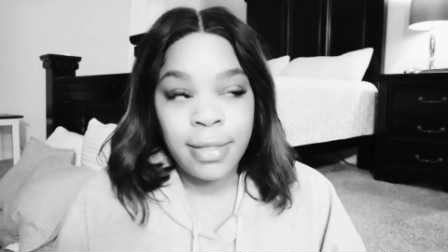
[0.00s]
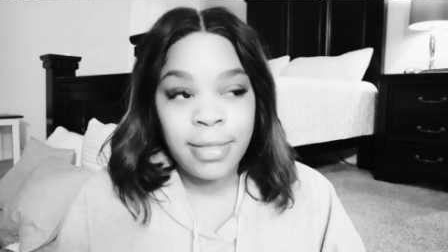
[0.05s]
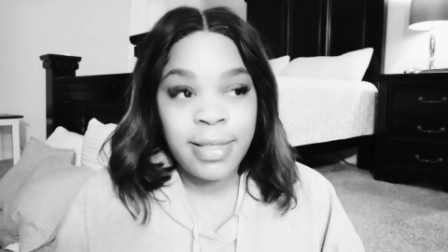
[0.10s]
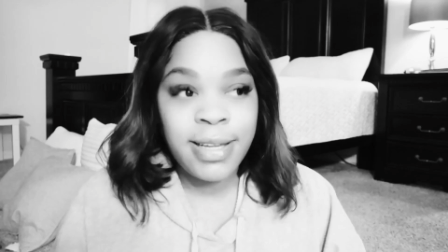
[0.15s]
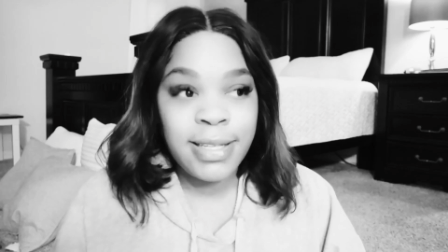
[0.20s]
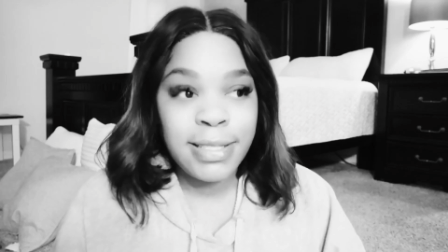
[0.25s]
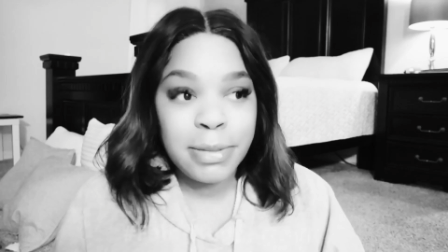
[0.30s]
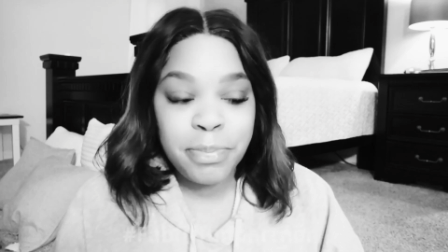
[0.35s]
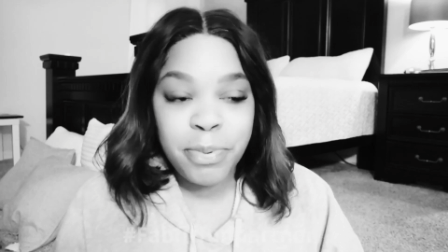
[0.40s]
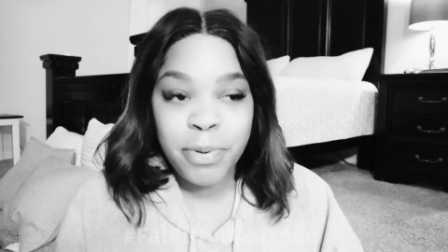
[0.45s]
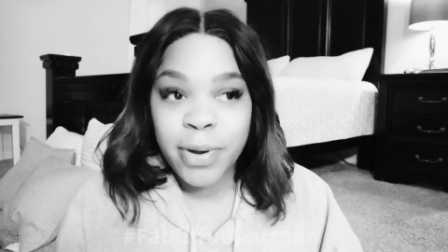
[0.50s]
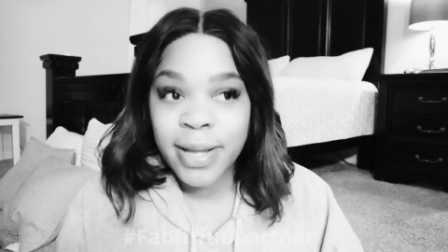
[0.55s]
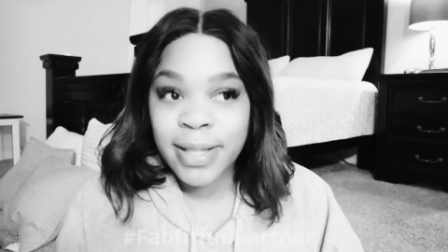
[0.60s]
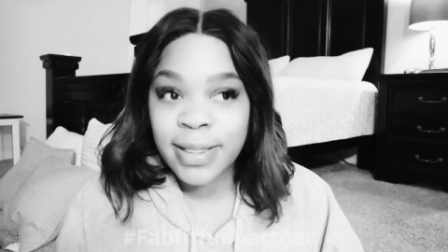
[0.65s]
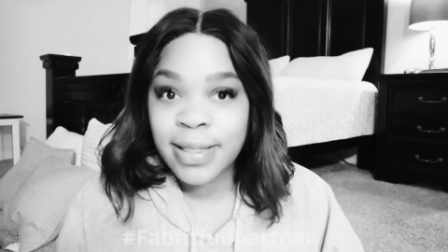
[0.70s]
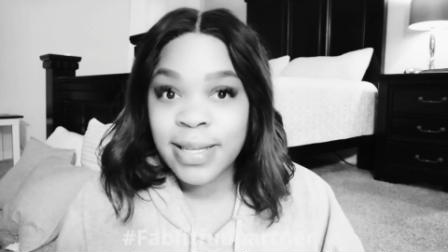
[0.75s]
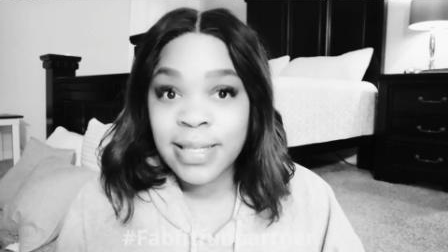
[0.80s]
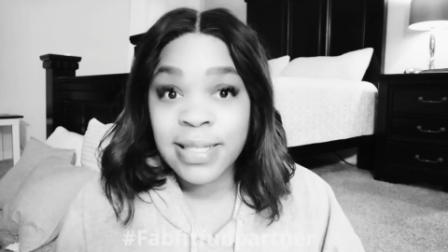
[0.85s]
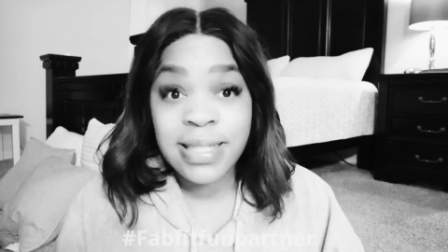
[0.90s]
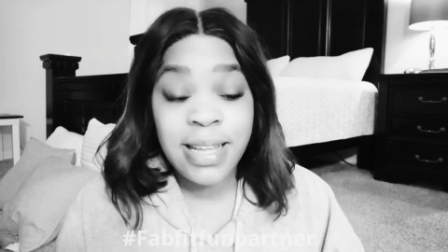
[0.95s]
this point,
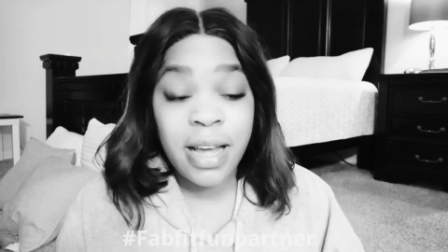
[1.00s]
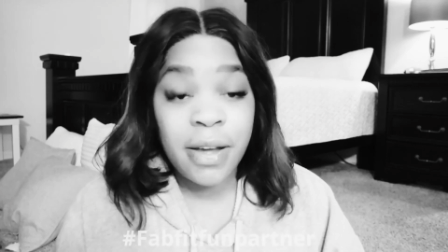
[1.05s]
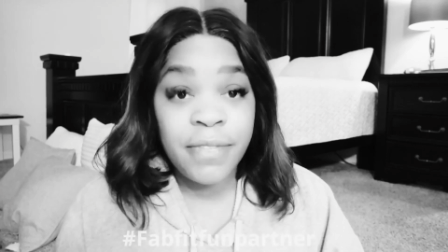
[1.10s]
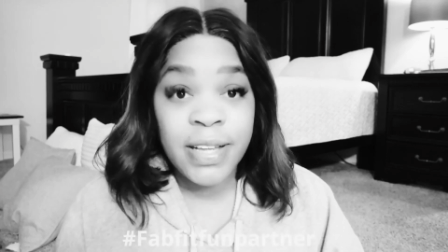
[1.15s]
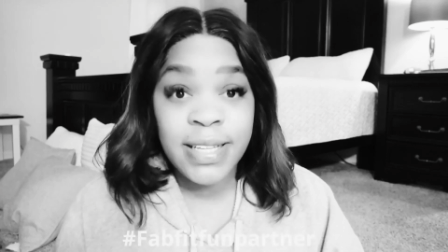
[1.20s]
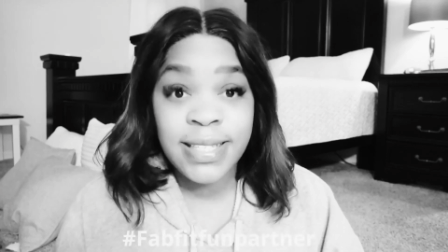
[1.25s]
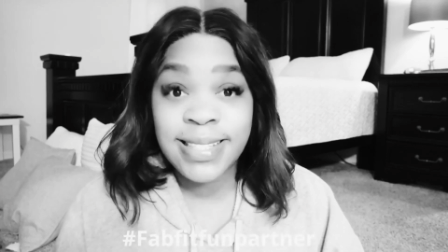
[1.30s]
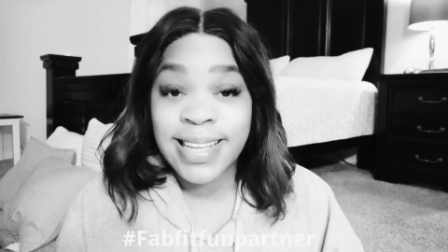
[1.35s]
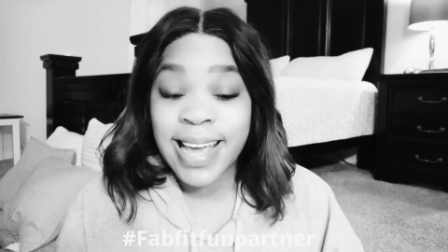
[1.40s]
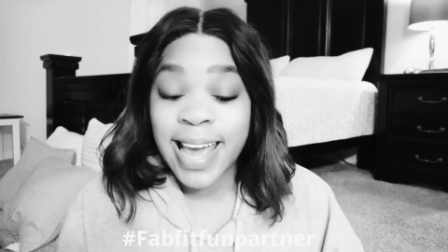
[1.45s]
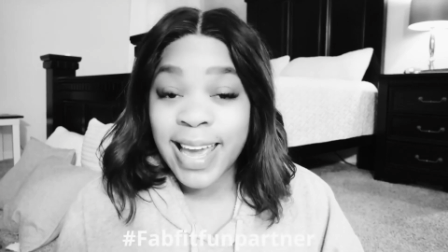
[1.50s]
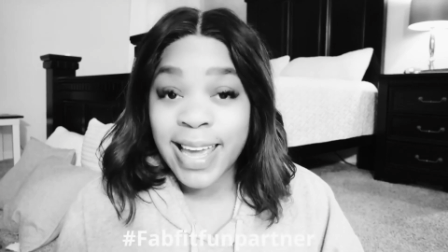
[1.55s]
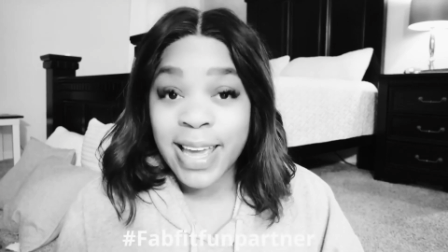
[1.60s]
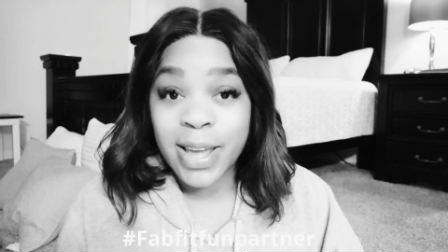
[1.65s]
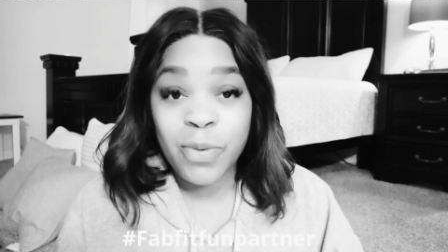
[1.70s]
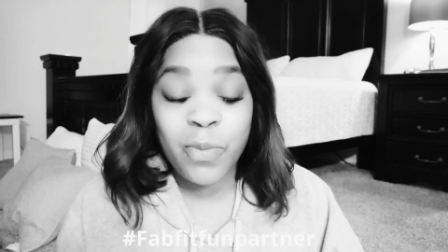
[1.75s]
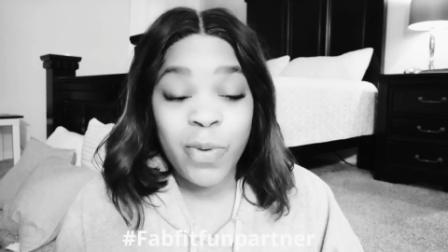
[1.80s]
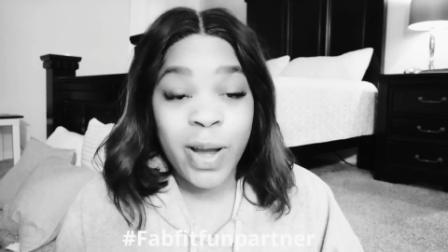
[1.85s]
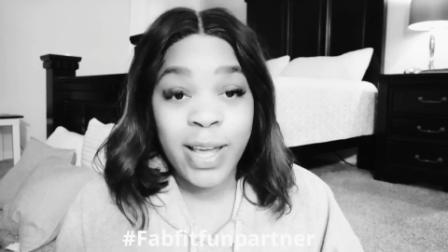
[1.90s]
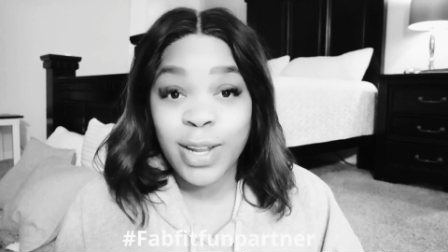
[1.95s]
this stuff is taking
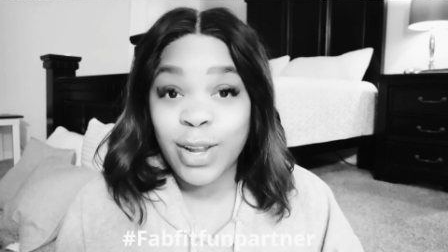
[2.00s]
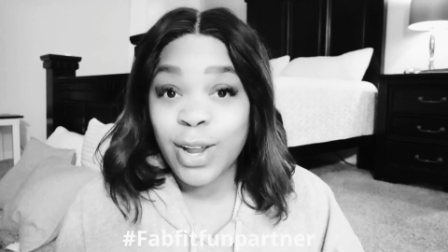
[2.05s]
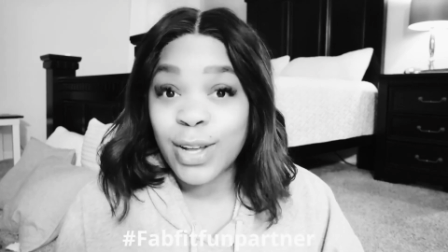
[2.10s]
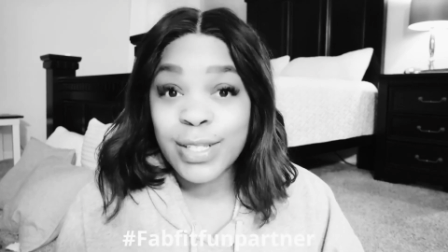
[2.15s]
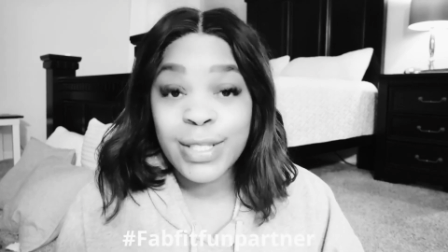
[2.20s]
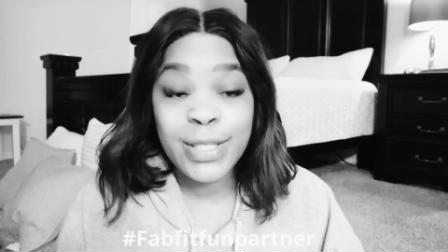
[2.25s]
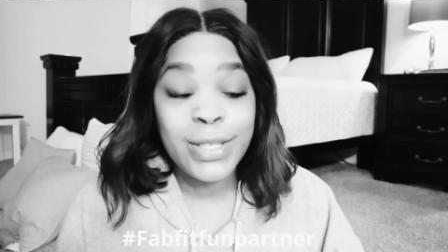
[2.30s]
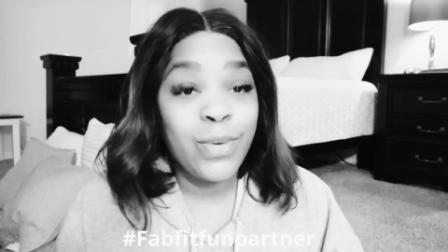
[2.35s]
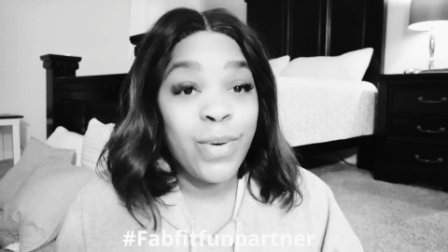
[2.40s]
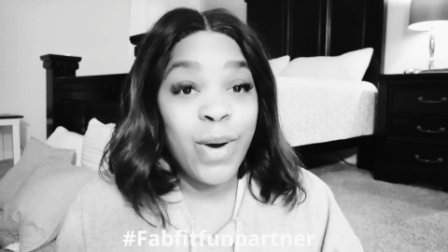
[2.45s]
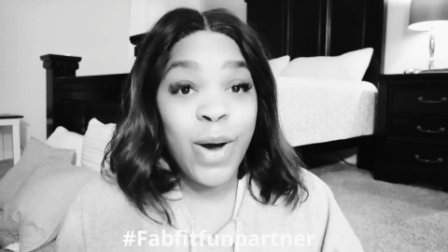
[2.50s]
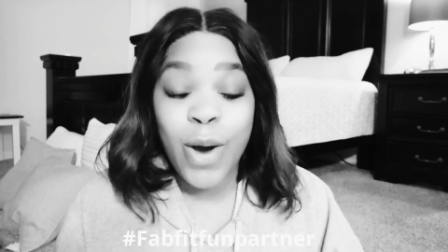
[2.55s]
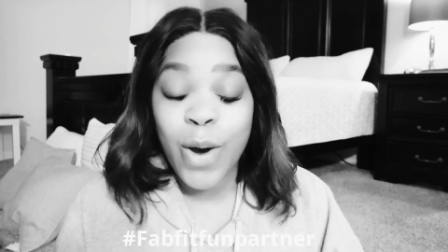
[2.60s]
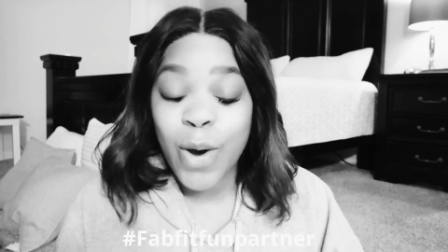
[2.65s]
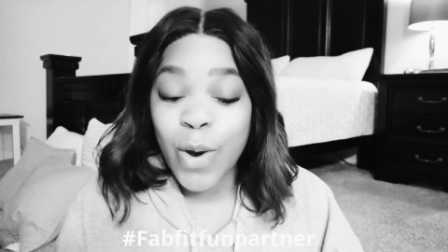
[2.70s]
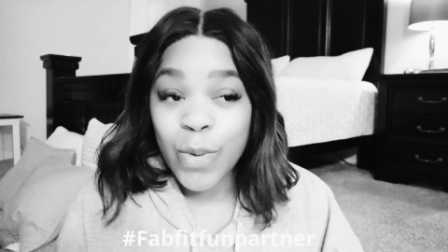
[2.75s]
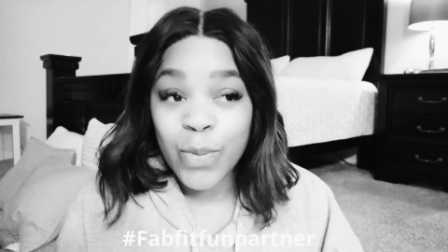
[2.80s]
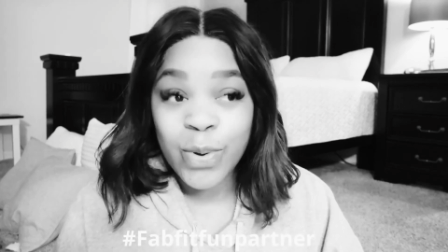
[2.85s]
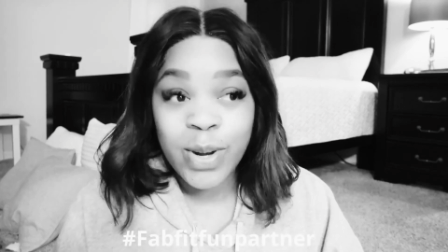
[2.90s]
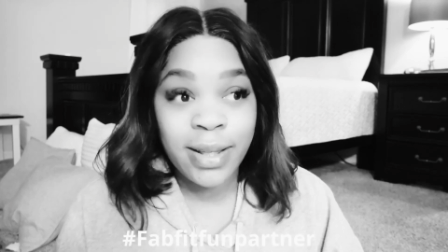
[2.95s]
weight loss to a
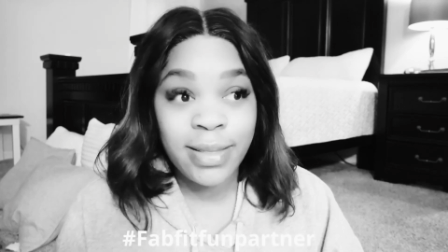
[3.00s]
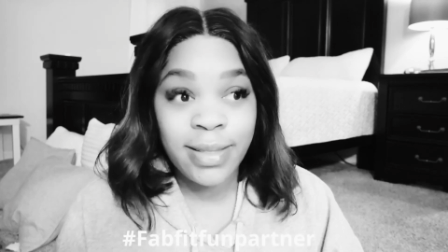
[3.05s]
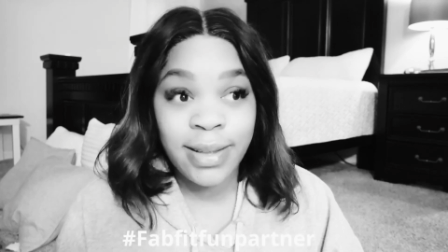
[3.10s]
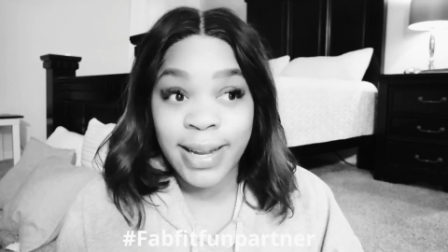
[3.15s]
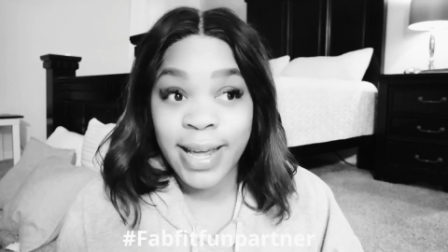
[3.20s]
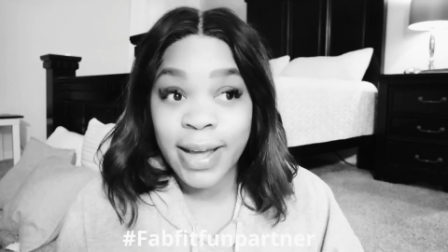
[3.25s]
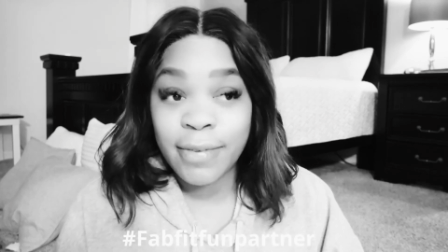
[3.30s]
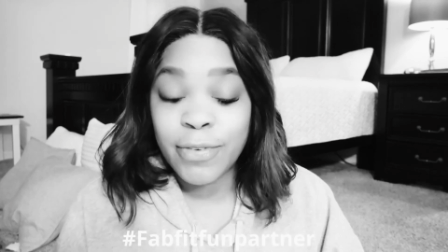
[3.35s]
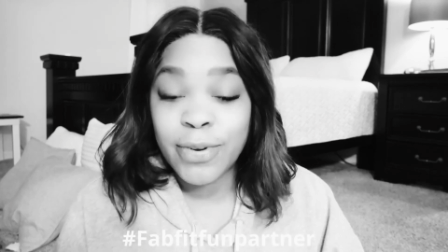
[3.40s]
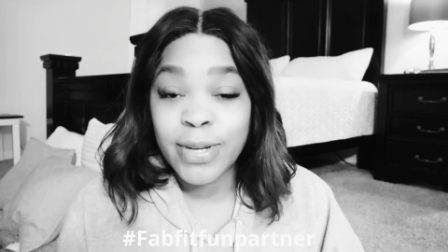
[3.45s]
whole nother level.